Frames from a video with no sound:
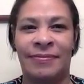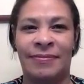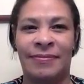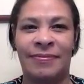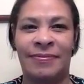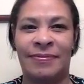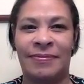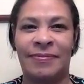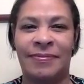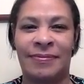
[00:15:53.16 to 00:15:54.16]

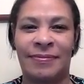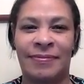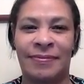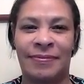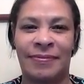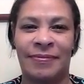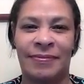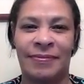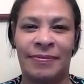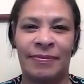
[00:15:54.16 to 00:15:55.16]

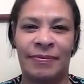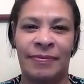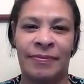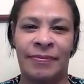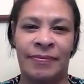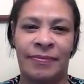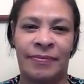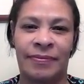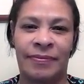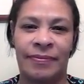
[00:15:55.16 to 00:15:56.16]

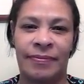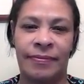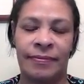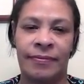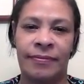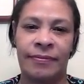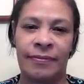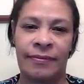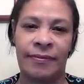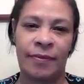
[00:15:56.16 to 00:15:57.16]

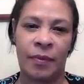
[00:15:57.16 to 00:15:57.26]
(silent)